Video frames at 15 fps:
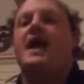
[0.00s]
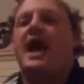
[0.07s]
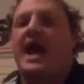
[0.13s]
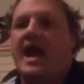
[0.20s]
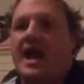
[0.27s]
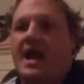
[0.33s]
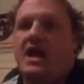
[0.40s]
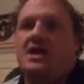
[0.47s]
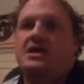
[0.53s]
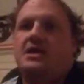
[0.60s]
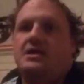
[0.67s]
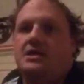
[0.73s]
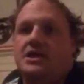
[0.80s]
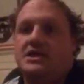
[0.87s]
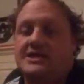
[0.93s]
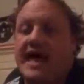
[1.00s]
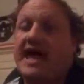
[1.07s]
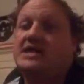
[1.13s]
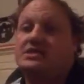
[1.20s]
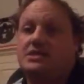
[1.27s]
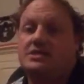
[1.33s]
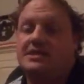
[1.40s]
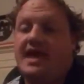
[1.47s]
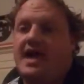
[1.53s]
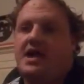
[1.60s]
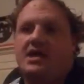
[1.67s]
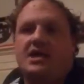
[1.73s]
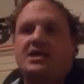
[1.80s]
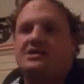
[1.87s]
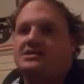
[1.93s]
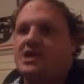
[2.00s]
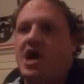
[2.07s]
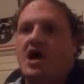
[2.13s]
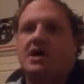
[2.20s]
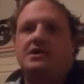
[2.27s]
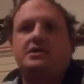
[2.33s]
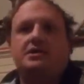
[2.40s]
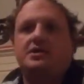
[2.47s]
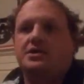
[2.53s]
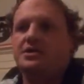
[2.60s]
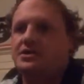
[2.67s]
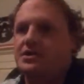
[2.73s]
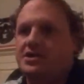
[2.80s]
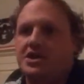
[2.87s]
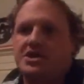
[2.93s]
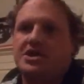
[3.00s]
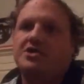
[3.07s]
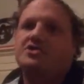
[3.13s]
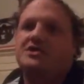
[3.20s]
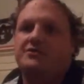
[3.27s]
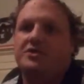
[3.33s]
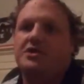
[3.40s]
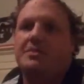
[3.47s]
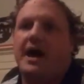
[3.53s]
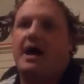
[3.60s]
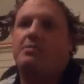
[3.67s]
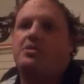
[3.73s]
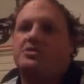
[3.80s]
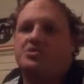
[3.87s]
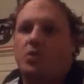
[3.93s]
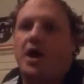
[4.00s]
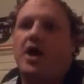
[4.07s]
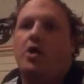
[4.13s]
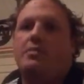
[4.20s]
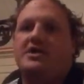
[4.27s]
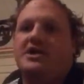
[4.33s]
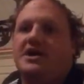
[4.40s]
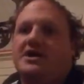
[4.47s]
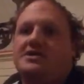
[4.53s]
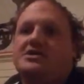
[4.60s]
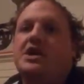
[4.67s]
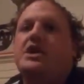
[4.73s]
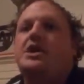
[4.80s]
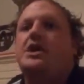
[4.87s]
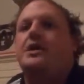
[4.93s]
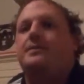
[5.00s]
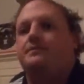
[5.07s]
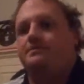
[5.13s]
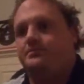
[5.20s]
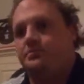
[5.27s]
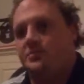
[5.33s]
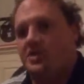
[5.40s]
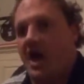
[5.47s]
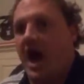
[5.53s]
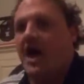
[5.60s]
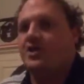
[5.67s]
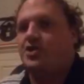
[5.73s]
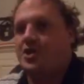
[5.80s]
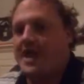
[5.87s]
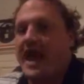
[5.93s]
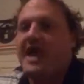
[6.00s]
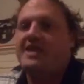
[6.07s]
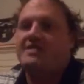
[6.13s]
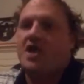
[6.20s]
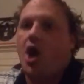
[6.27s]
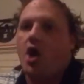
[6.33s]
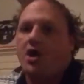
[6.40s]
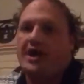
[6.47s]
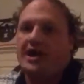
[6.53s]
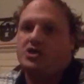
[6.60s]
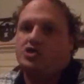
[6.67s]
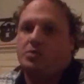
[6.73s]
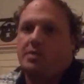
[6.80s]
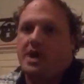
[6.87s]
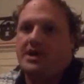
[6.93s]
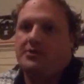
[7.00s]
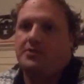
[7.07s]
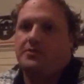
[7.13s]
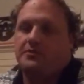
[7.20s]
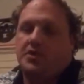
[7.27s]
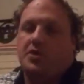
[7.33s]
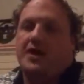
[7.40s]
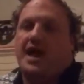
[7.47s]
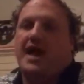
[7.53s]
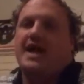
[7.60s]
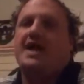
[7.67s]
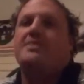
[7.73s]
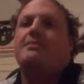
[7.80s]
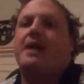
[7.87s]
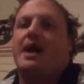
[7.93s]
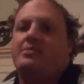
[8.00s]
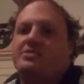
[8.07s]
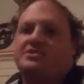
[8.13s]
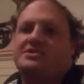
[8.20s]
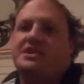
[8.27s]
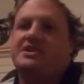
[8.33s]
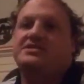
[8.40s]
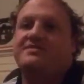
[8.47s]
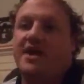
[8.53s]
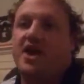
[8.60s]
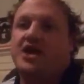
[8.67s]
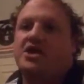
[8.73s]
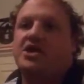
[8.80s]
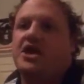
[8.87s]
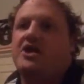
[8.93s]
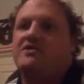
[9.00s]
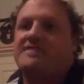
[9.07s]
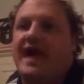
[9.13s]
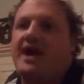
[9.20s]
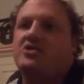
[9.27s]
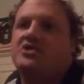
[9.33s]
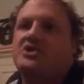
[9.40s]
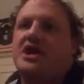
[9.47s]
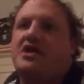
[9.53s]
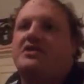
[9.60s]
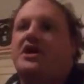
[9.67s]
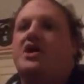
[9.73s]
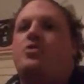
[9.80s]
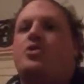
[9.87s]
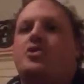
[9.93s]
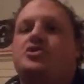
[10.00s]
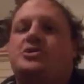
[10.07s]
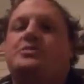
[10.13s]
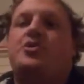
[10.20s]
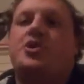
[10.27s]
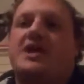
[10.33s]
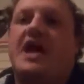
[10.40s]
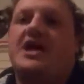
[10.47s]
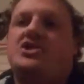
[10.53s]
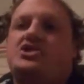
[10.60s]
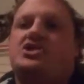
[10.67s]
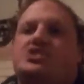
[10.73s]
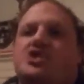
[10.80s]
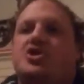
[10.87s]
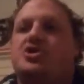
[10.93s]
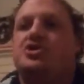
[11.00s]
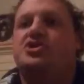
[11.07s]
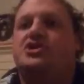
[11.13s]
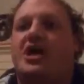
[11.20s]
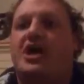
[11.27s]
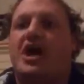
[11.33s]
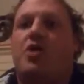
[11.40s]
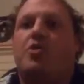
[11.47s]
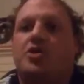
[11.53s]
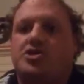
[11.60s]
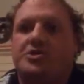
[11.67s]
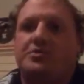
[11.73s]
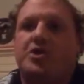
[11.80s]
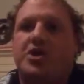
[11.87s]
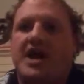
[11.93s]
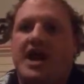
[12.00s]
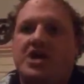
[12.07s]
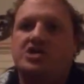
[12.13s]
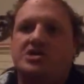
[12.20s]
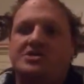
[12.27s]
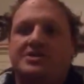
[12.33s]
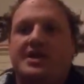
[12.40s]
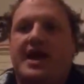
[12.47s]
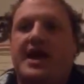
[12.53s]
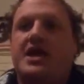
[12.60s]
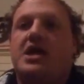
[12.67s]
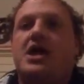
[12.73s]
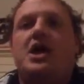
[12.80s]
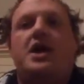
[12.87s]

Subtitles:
And that is not conducive with the Bible as well, because God created the Archangel Michael, okay? And the Bible is very clear, thou shalt not worship creations, or ye shall not worship creations, okay?